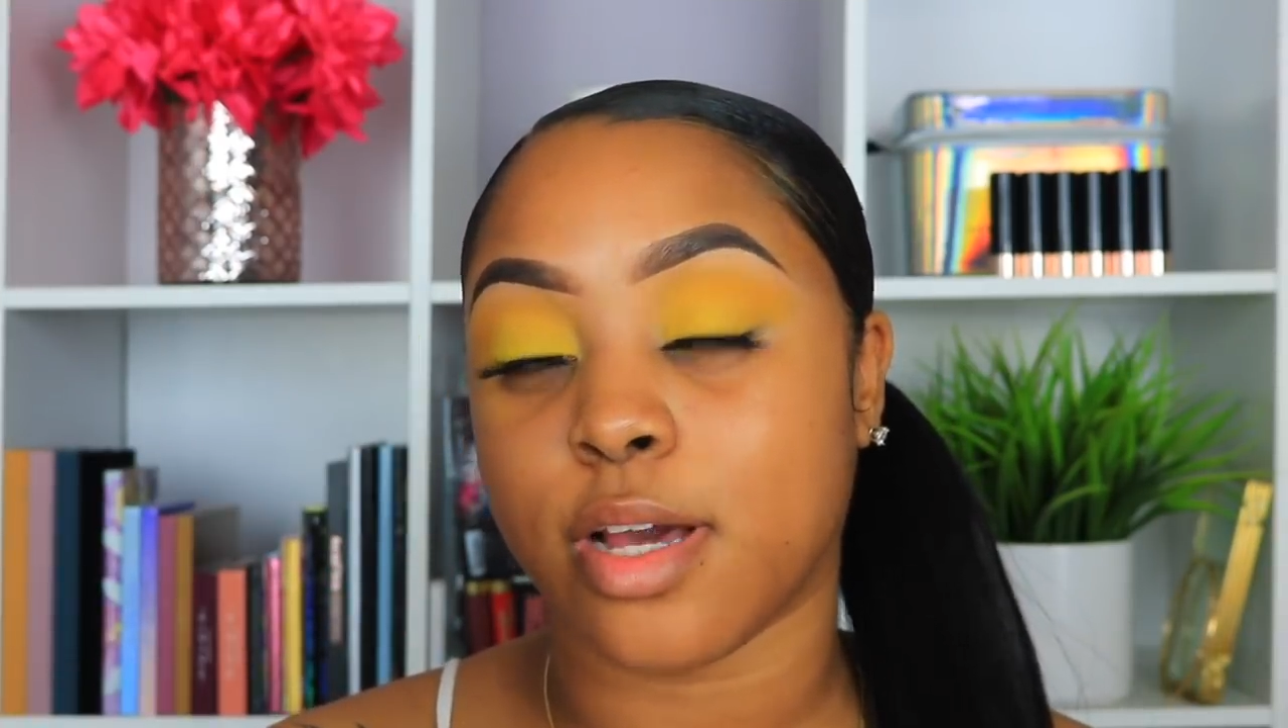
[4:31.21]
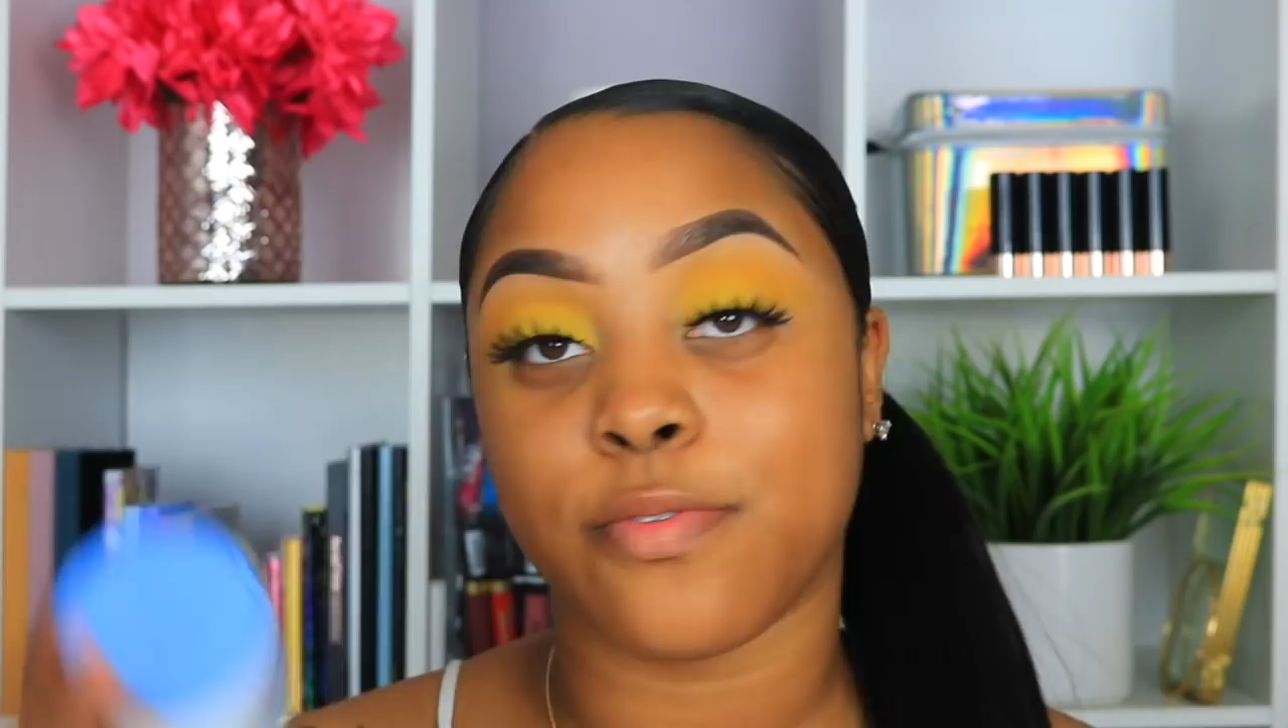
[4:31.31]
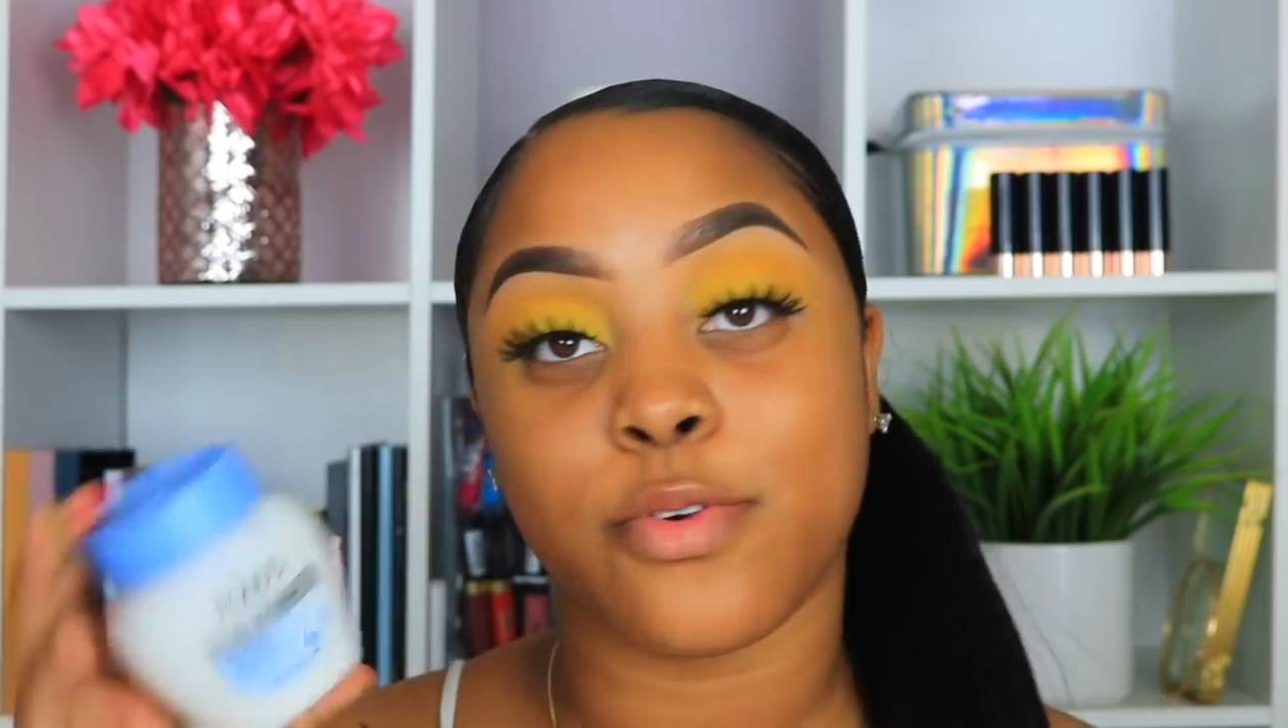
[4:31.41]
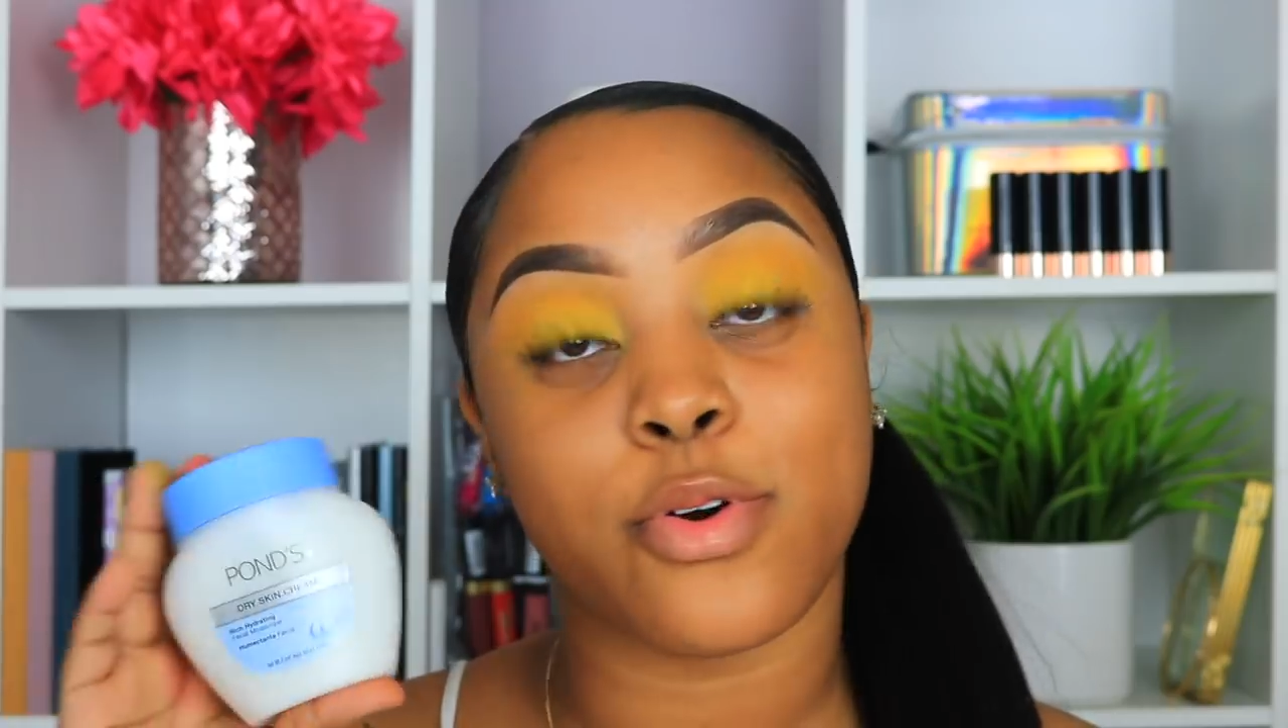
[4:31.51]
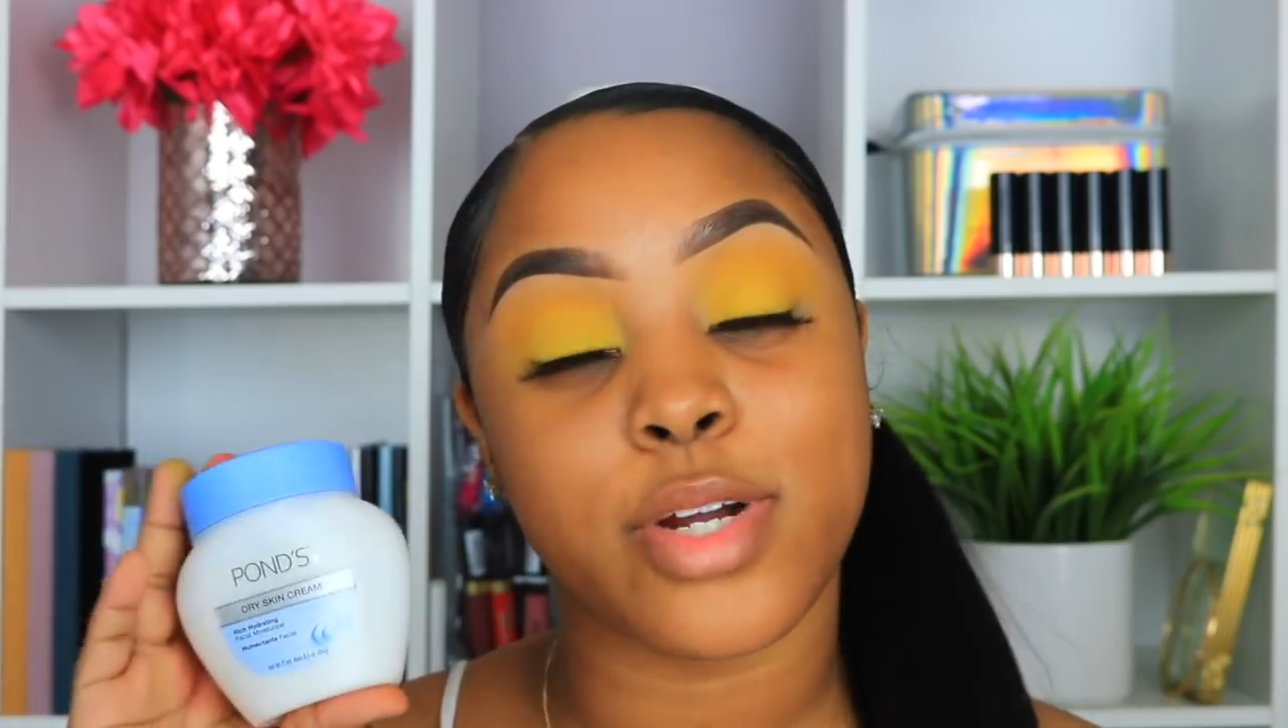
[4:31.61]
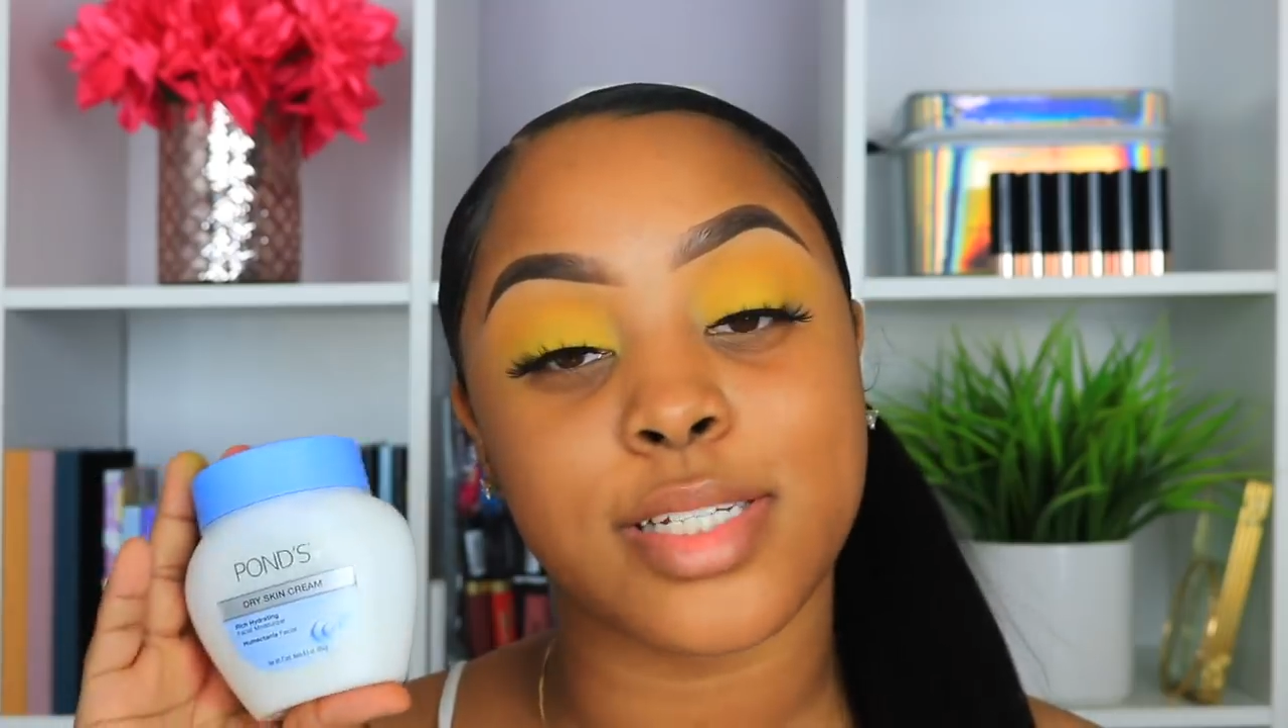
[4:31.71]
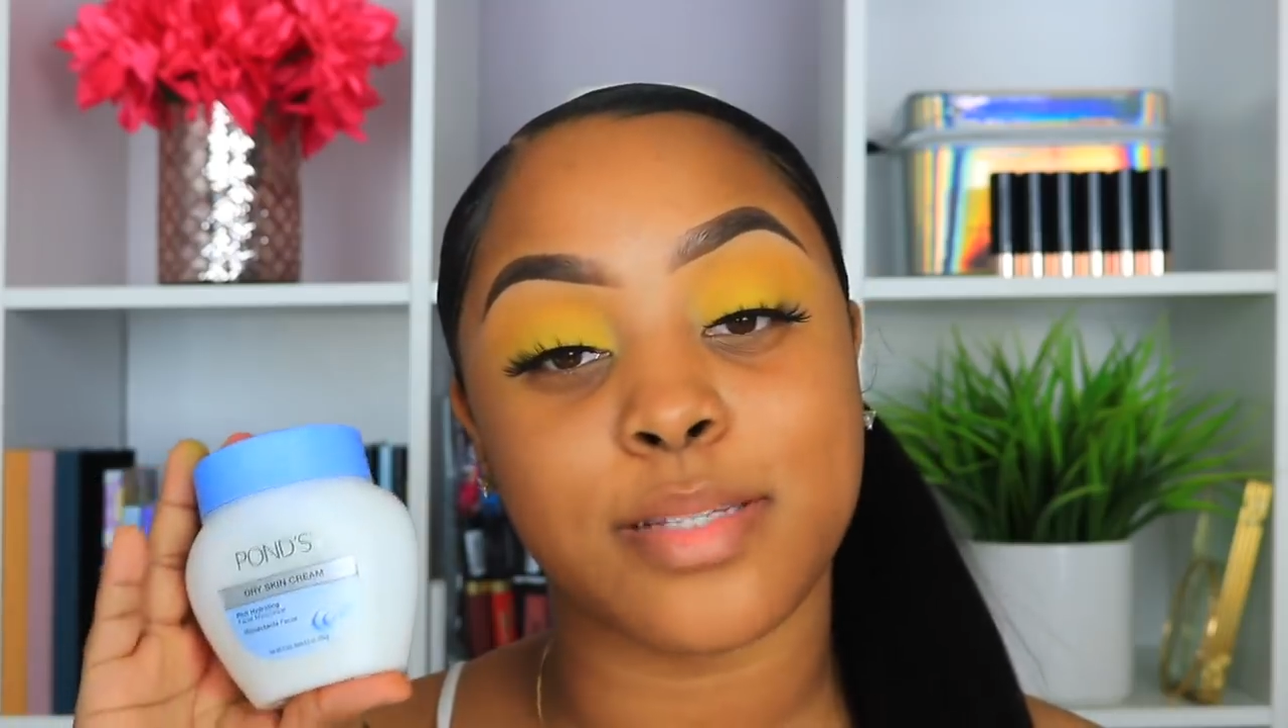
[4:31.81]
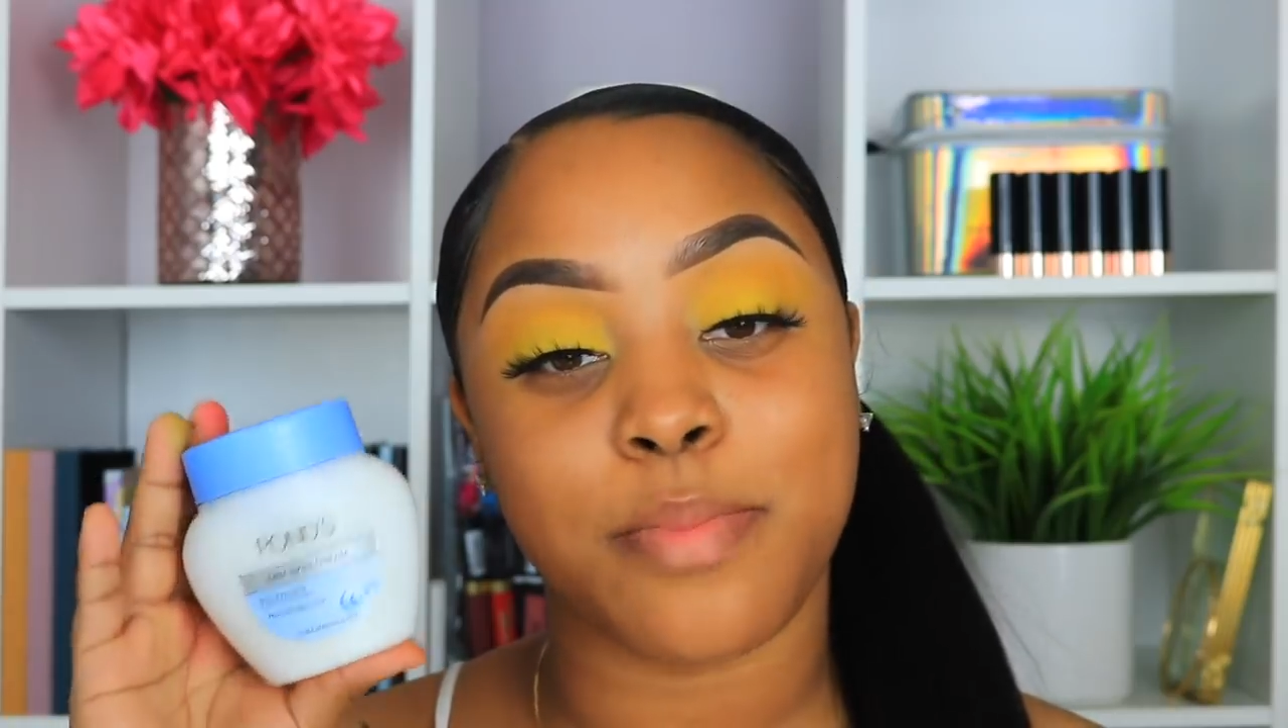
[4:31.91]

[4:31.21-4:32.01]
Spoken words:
of course,